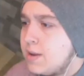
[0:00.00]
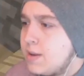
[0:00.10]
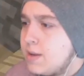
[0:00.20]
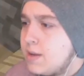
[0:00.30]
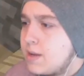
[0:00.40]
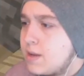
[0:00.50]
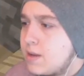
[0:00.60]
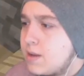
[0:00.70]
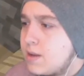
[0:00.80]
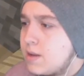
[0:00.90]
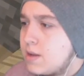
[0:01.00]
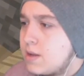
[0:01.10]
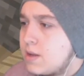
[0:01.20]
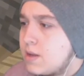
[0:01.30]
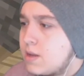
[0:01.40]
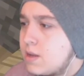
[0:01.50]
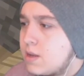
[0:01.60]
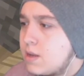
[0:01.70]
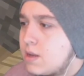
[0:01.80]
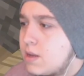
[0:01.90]

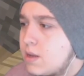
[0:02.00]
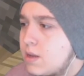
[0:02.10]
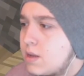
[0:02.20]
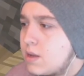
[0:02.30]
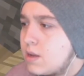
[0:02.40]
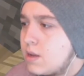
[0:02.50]
Nothing is said.